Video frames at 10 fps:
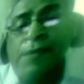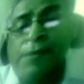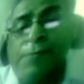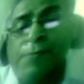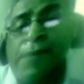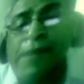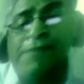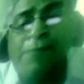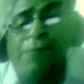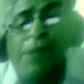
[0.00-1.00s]
Merrick's
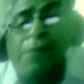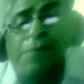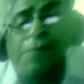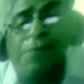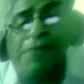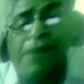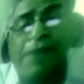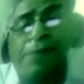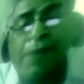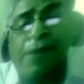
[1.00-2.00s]
Multiple Peace Rate
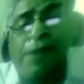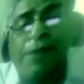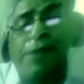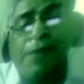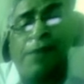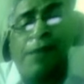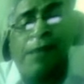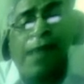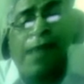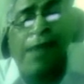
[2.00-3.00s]
Plan, Gantt